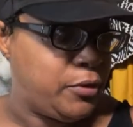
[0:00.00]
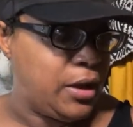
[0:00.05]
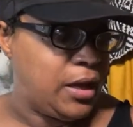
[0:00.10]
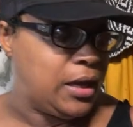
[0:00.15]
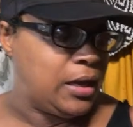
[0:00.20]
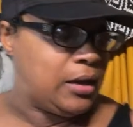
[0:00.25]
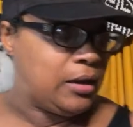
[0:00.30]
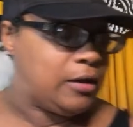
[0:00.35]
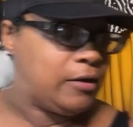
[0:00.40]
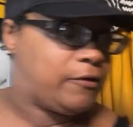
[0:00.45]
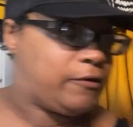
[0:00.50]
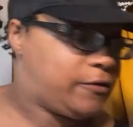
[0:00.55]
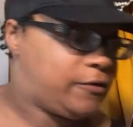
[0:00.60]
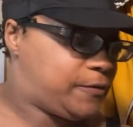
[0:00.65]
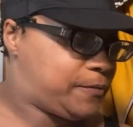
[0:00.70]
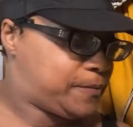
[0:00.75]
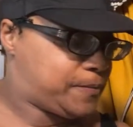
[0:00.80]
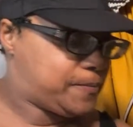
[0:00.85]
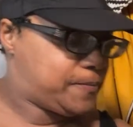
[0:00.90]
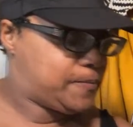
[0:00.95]
have
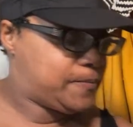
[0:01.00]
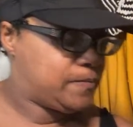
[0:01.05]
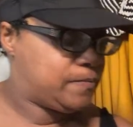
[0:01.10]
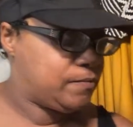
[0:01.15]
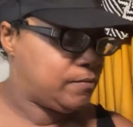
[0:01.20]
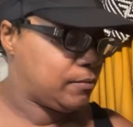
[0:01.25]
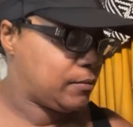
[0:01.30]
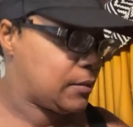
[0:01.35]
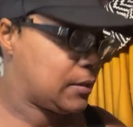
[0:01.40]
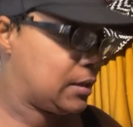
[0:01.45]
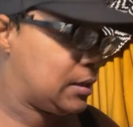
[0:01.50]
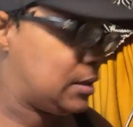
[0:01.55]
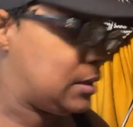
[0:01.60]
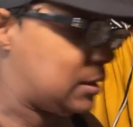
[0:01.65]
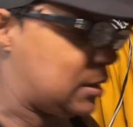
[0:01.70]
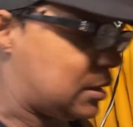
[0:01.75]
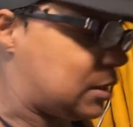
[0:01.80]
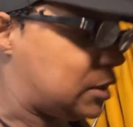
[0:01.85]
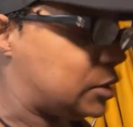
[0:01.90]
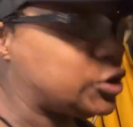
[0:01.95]

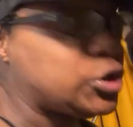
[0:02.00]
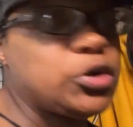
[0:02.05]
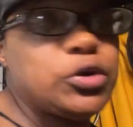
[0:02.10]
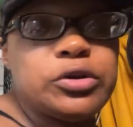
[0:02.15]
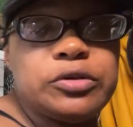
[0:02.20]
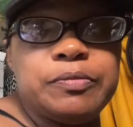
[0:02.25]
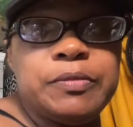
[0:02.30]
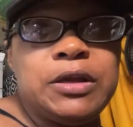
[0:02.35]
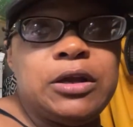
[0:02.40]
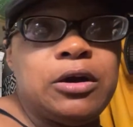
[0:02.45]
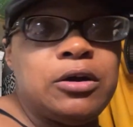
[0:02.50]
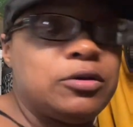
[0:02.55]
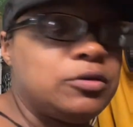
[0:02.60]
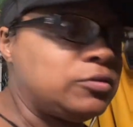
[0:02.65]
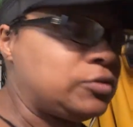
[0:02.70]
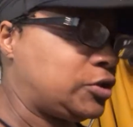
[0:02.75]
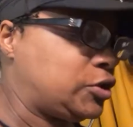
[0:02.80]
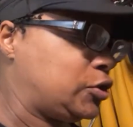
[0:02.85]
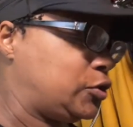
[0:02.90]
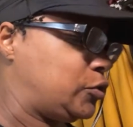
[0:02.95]
turned me
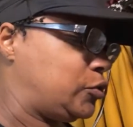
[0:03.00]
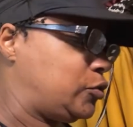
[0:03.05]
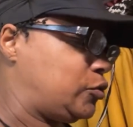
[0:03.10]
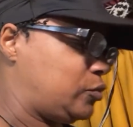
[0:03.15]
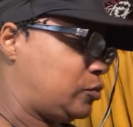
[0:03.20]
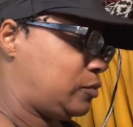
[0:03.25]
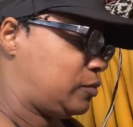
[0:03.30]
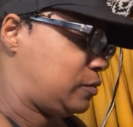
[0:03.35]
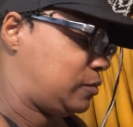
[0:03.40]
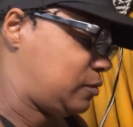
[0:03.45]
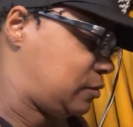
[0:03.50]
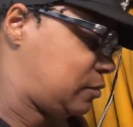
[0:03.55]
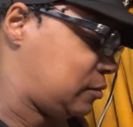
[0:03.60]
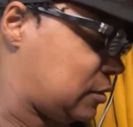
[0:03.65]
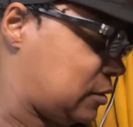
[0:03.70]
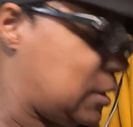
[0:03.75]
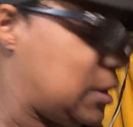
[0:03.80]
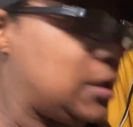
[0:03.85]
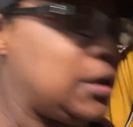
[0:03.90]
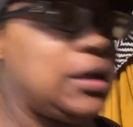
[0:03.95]
on to
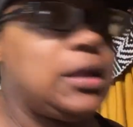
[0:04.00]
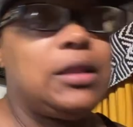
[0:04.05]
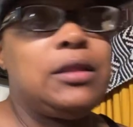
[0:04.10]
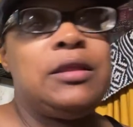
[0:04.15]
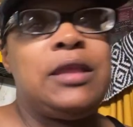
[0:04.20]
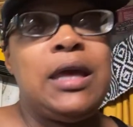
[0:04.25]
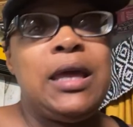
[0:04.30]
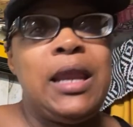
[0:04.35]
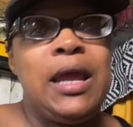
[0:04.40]
that